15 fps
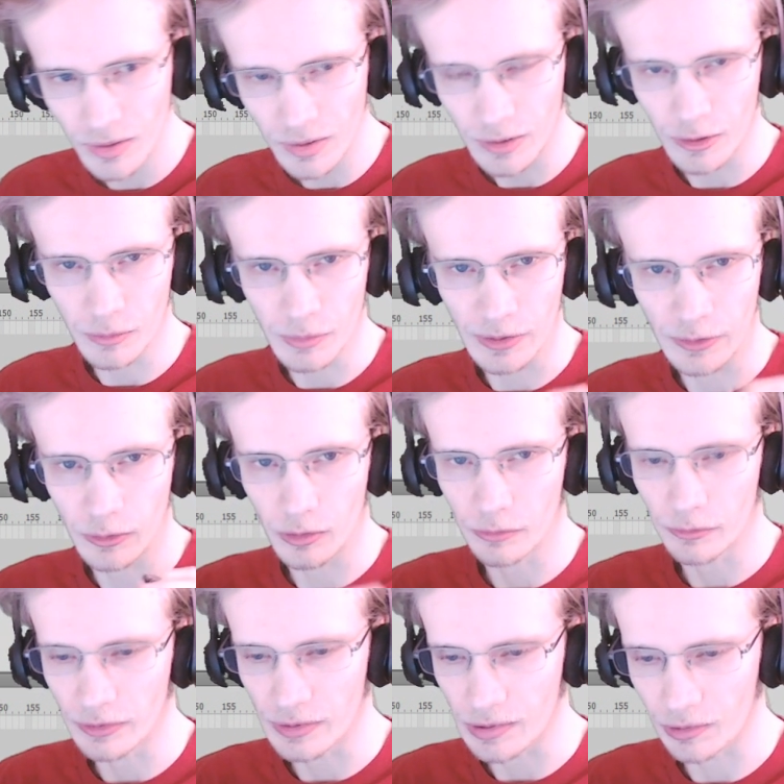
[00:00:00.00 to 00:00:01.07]
Get all my
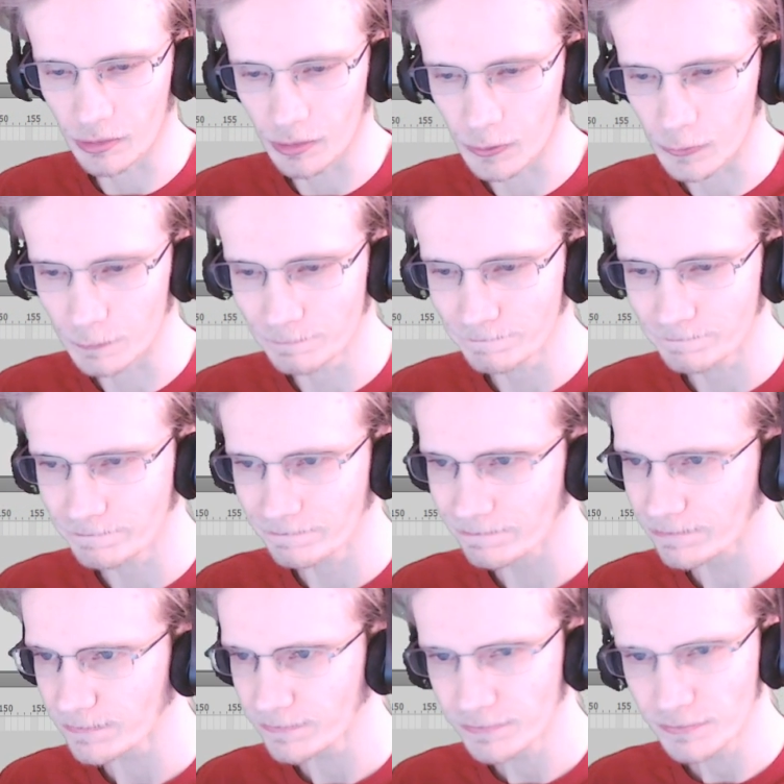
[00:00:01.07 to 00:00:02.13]
nerves down a little.
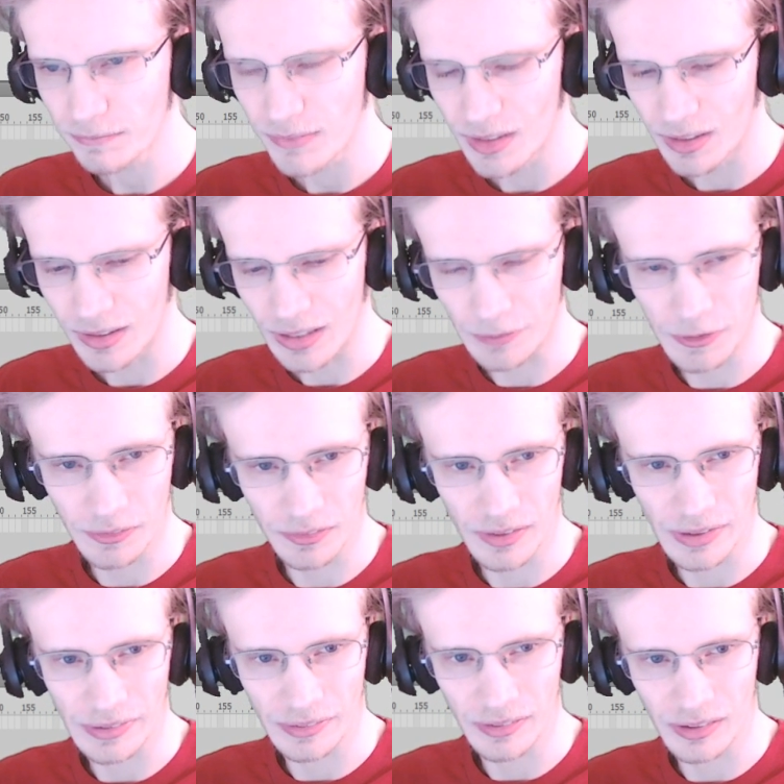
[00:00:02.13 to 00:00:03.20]
Having to
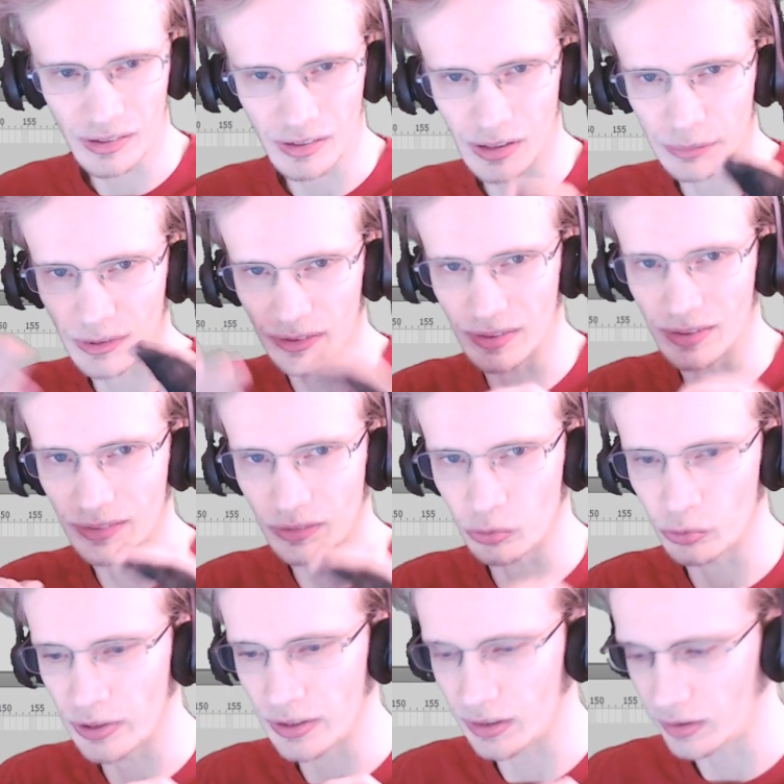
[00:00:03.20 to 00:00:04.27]
set this all up to get this
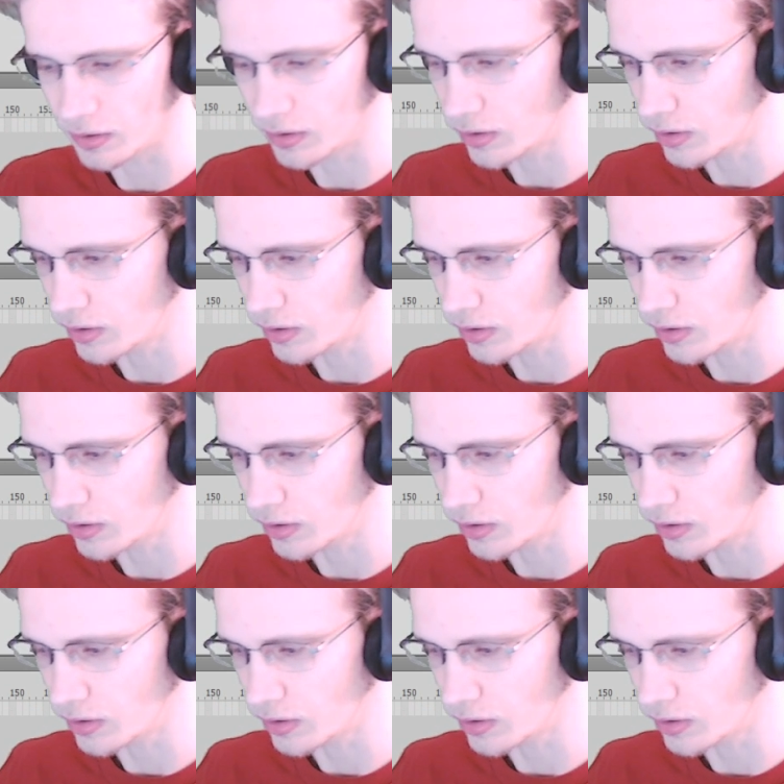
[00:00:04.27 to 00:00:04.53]
ready